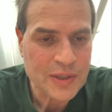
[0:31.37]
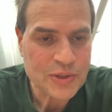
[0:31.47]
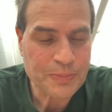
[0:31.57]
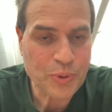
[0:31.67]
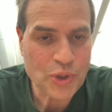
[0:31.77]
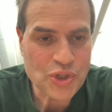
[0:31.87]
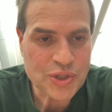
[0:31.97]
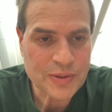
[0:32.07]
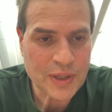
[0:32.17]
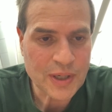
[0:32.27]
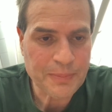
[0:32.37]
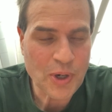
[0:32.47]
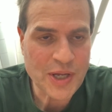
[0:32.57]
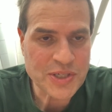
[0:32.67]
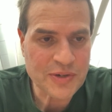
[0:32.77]
to push uh,
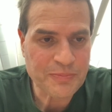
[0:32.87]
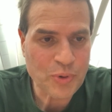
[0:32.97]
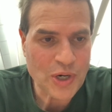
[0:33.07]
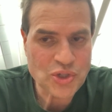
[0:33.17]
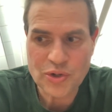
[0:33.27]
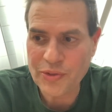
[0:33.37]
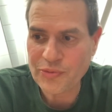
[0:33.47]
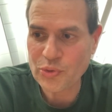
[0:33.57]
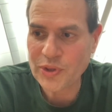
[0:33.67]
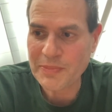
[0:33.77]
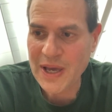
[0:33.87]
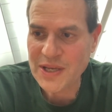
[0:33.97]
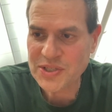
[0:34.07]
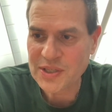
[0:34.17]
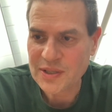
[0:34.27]
positive pressure through the
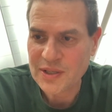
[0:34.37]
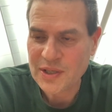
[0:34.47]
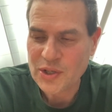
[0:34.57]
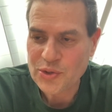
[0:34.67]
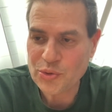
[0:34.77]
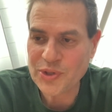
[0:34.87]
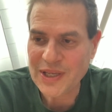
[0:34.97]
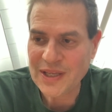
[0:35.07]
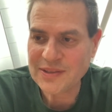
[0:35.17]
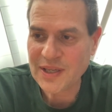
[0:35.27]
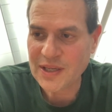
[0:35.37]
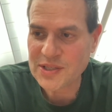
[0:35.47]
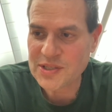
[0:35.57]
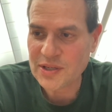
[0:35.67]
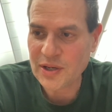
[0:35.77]
mask, through the
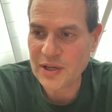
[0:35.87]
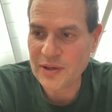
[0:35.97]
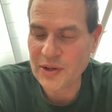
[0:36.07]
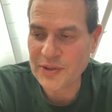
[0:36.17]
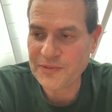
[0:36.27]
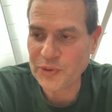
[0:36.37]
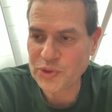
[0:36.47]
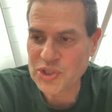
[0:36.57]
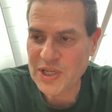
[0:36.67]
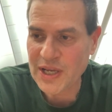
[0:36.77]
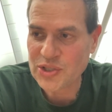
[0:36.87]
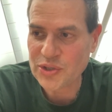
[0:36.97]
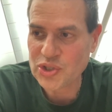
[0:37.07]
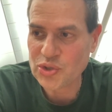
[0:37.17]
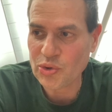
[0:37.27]
intakes uh, on the filter side
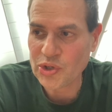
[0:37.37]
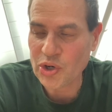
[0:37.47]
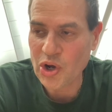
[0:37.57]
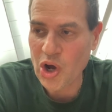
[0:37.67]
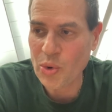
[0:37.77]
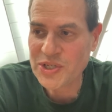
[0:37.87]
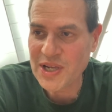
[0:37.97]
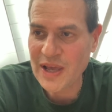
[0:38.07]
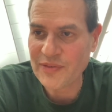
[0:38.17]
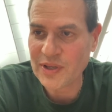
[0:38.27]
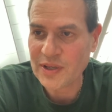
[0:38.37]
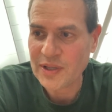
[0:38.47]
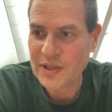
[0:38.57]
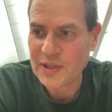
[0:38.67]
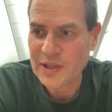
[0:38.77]
so that you, you're always having
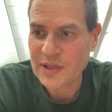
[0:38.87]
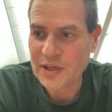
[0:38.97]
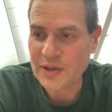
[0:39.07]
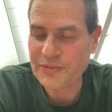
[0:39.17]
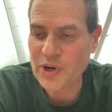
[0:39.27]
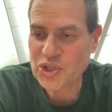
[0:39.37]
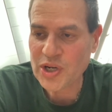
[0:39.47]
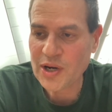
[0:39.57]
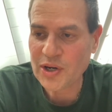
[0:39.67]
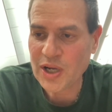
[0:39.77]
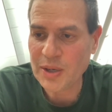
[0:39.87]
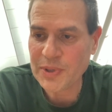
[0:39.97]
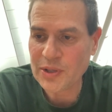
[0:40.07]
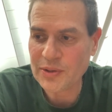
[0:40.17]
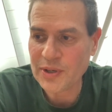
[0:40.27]
uh, fresh air
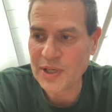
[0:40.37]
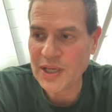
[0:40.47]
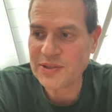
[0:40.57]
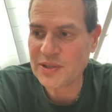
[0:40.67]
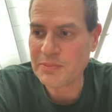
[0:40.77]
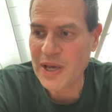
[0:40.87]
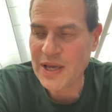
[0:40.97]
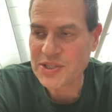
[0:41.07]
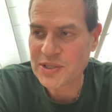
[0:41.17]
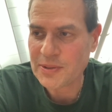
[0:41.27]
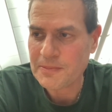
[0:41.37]
coming uh, into the mask,